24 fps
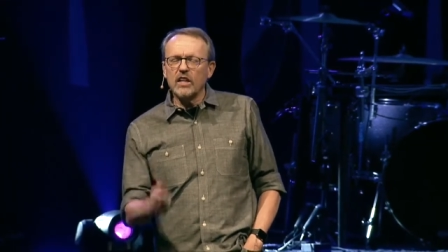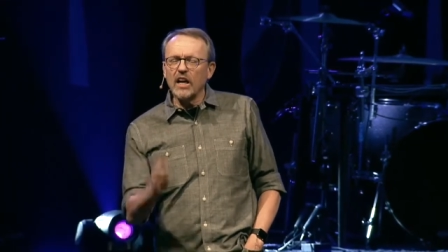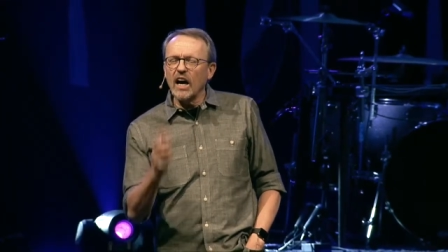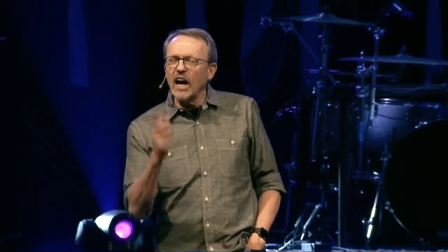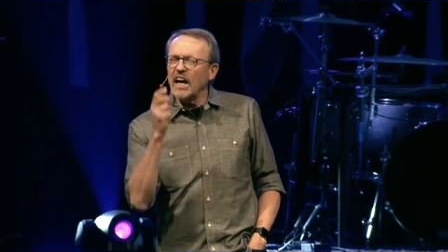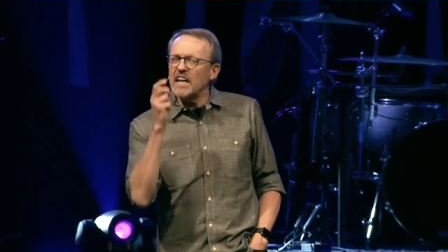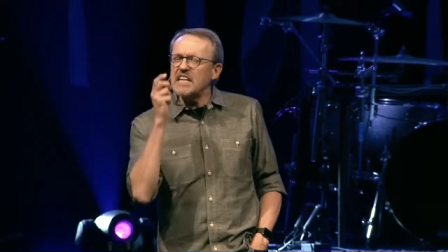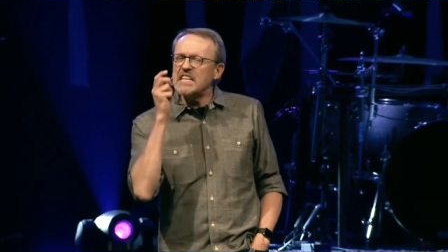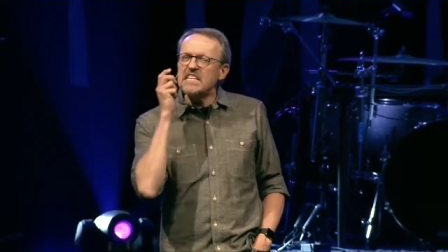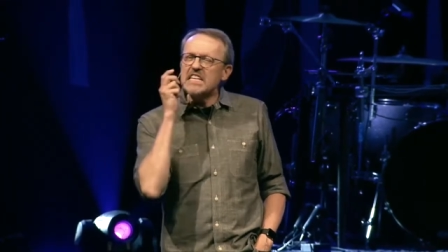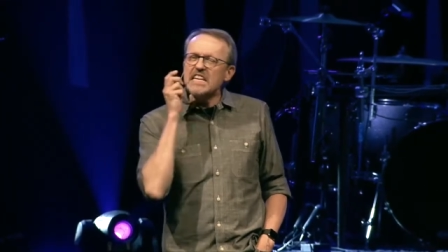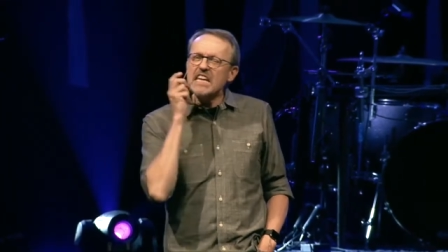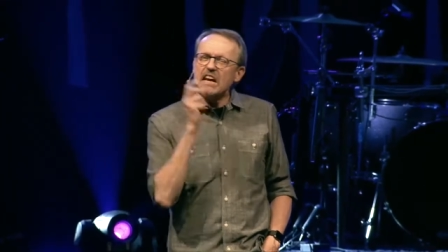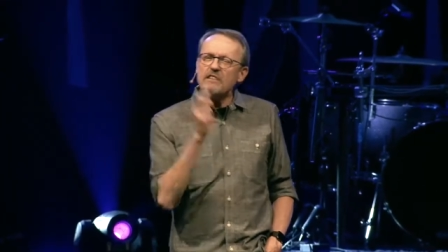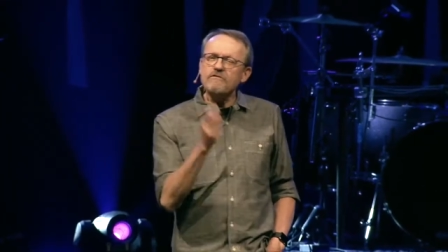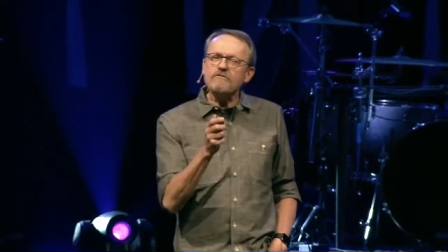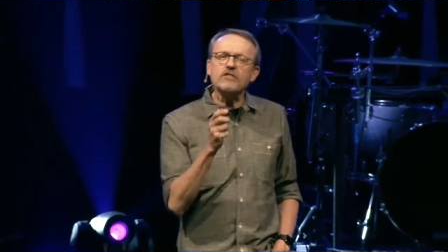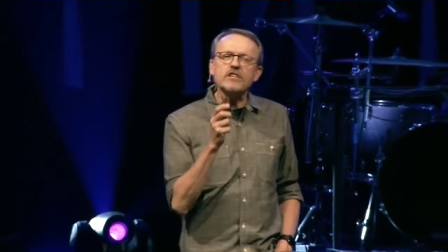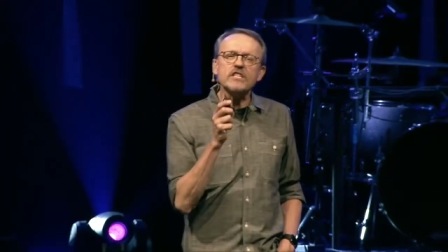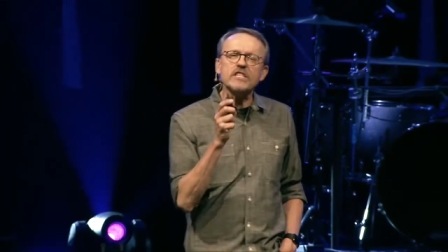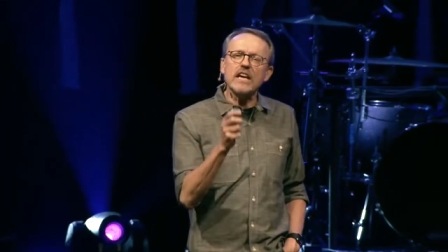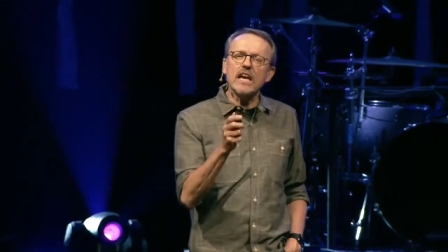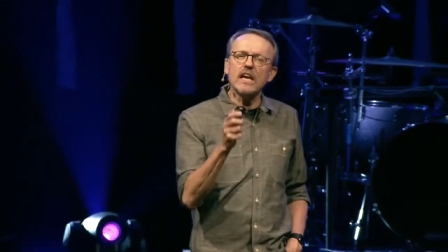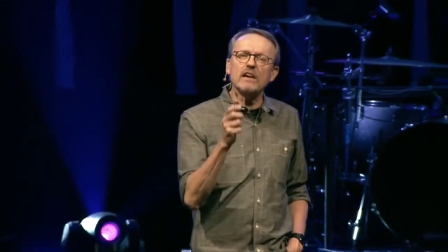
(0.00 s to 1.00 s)
God
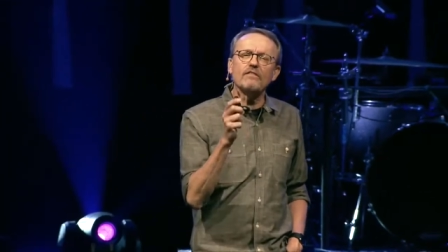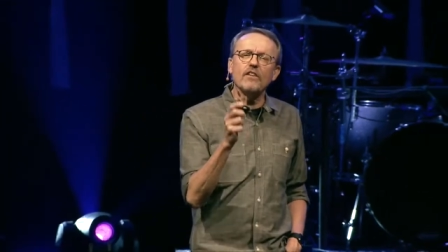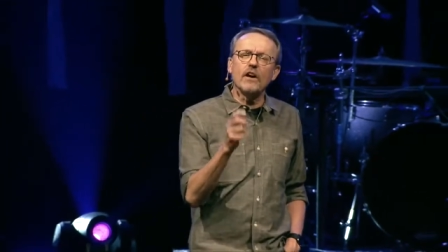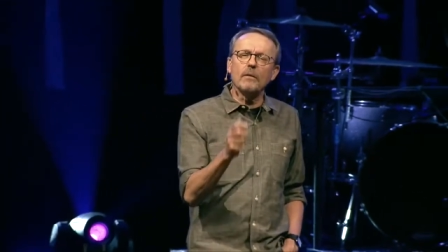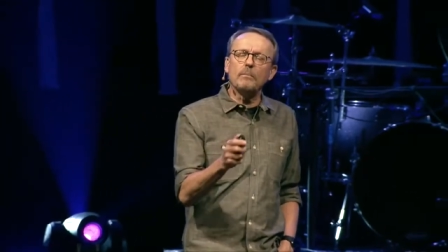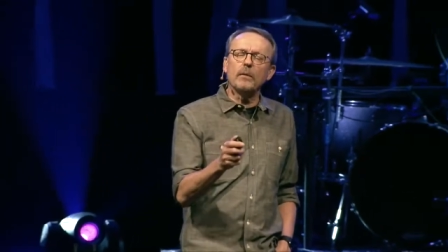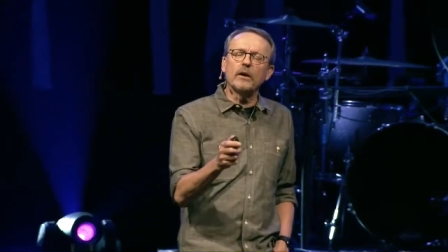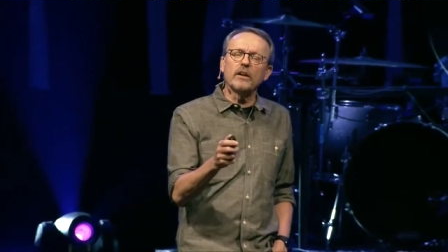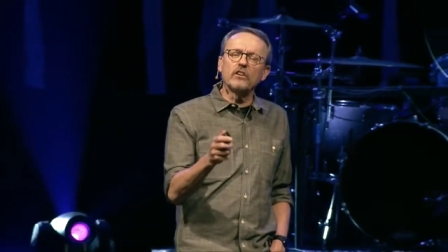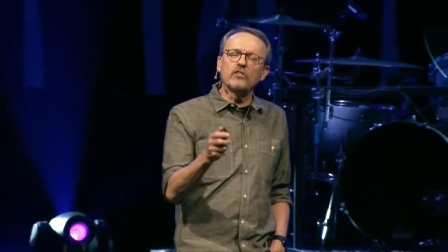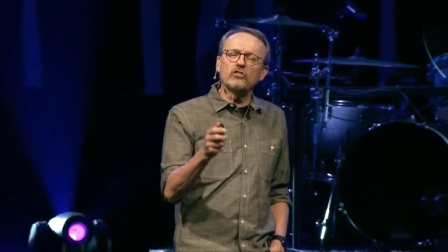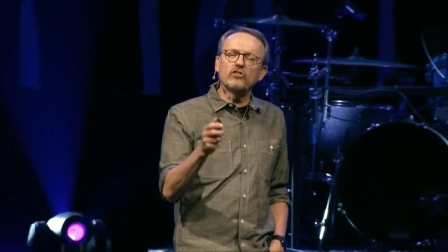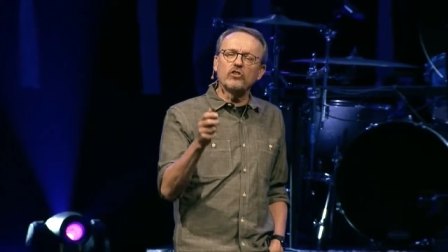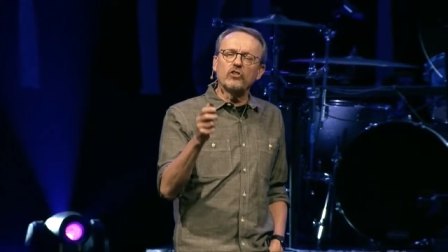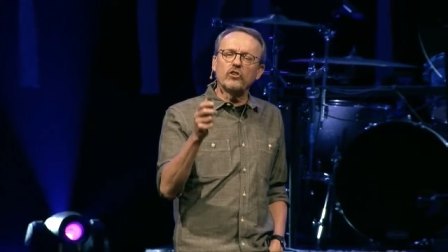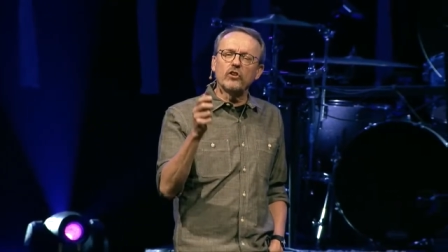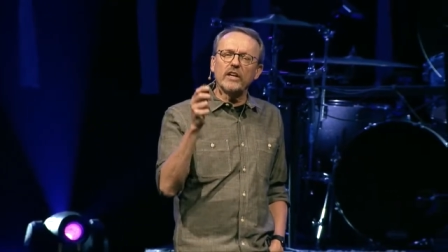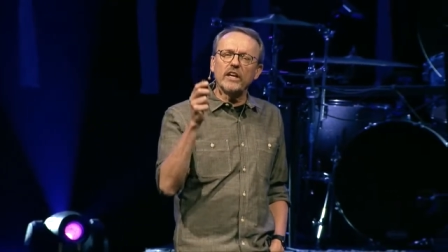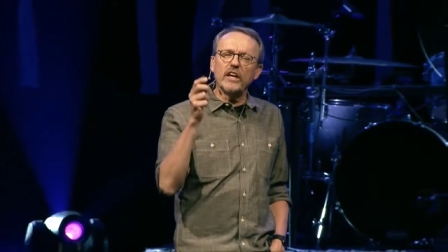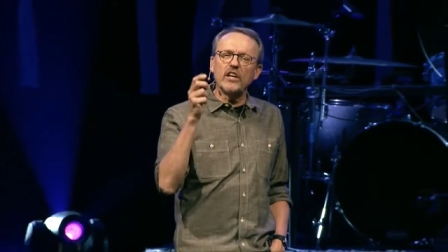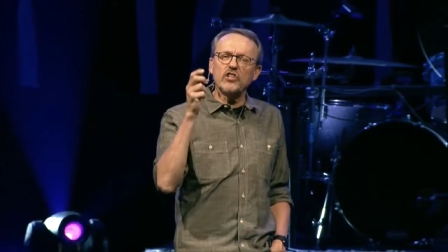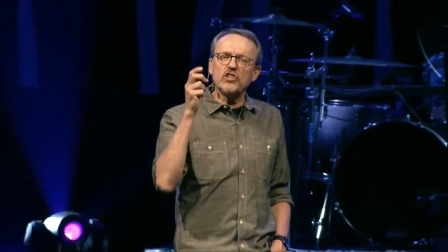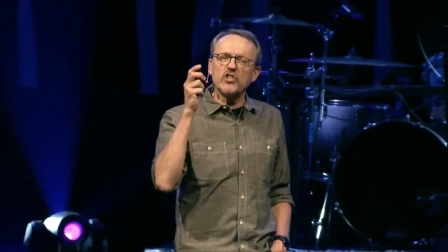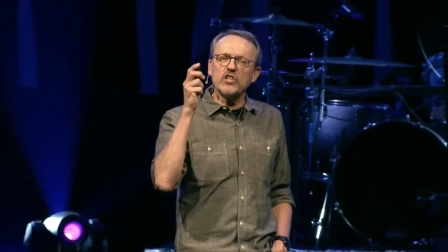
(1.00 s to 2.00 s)
never gave up on his
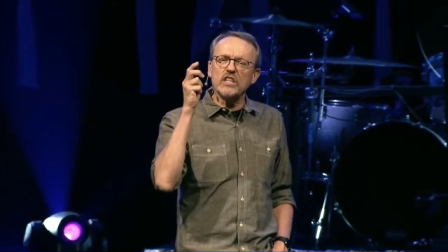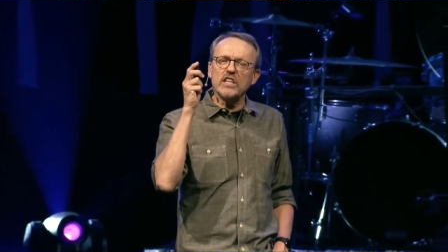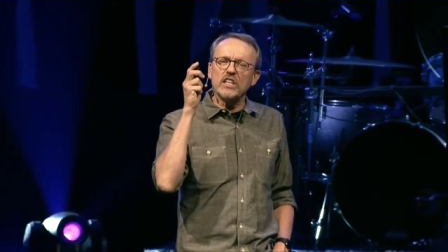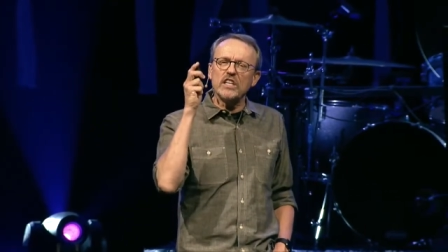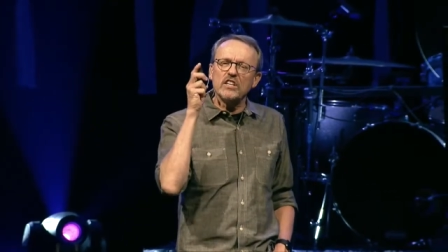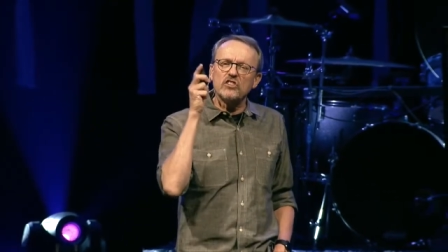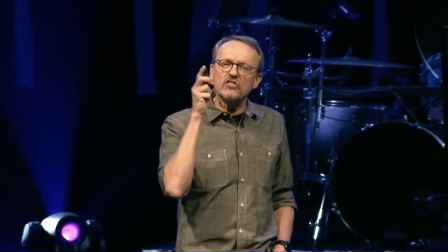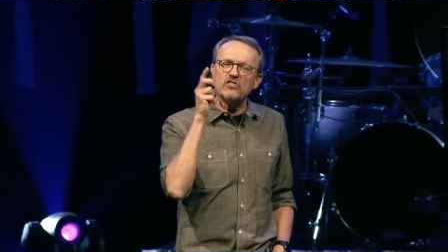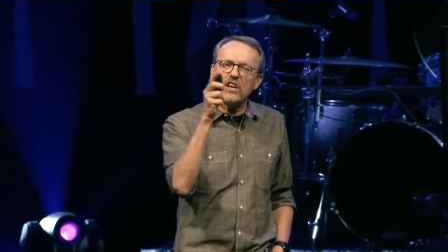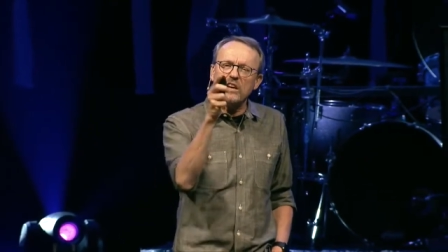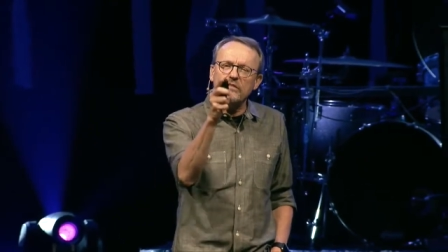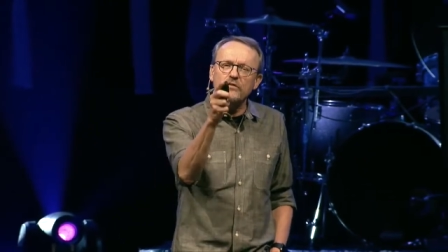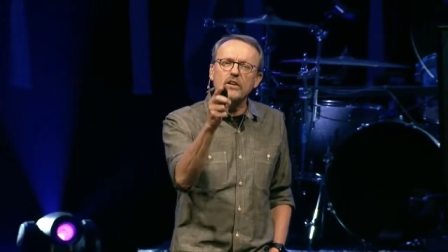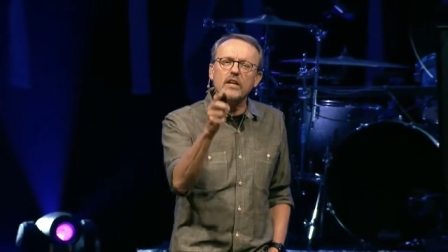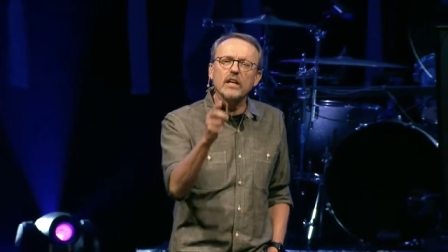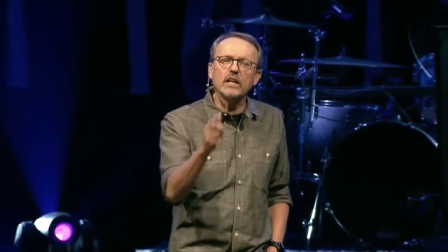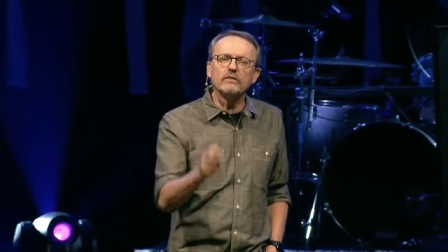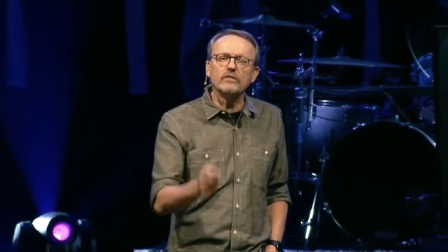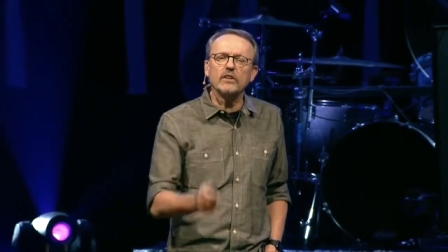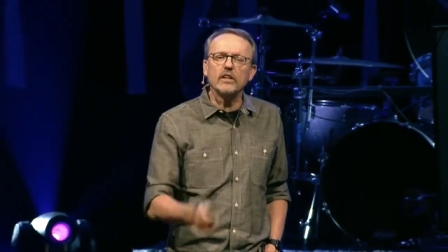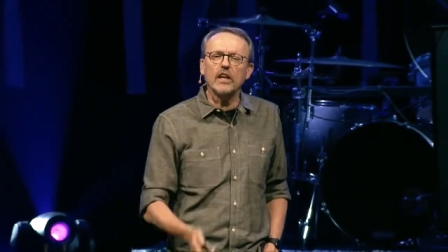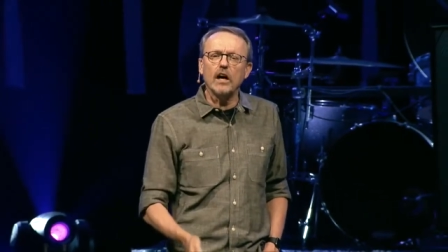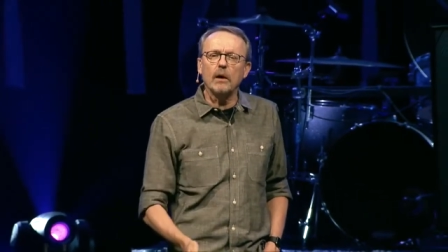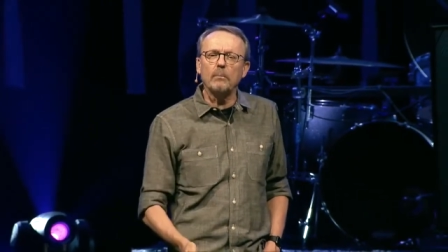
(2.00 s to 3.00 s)
creation, and he's never
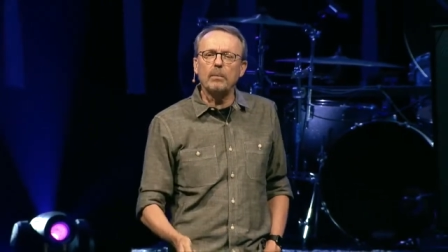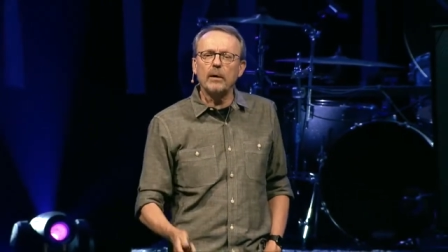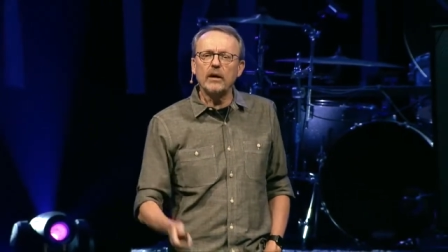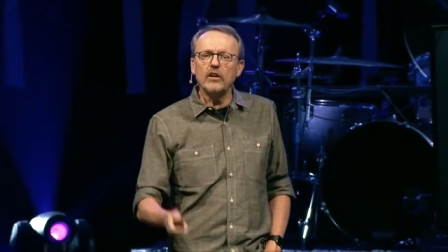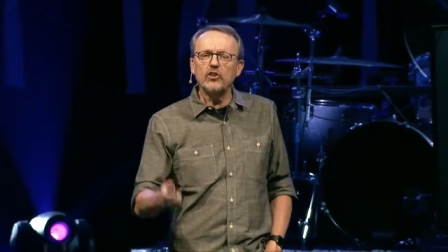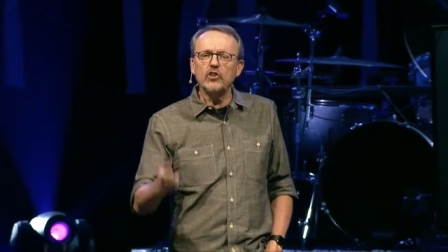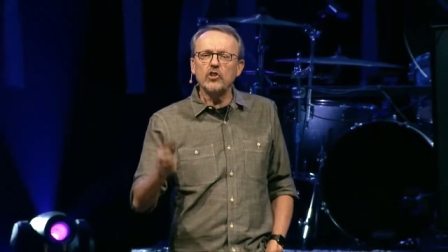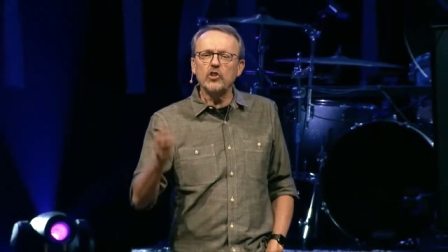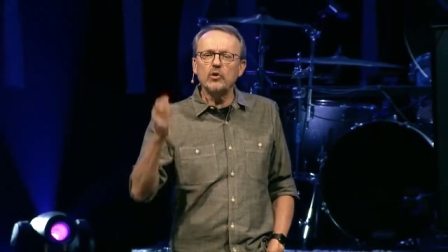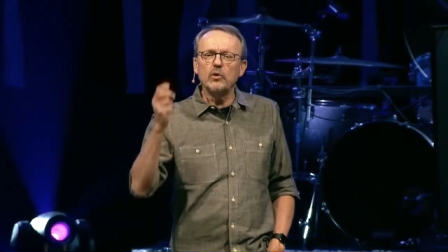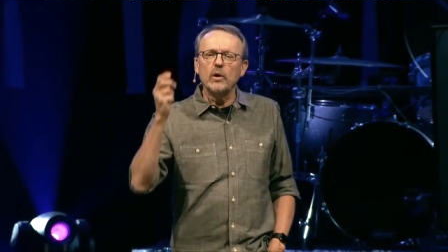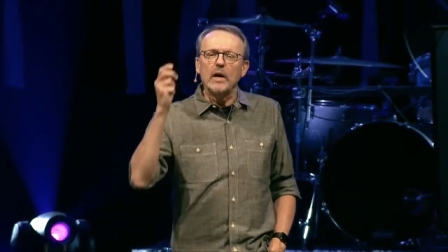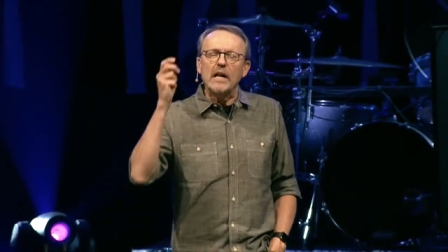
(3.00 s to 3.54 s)
given up on you.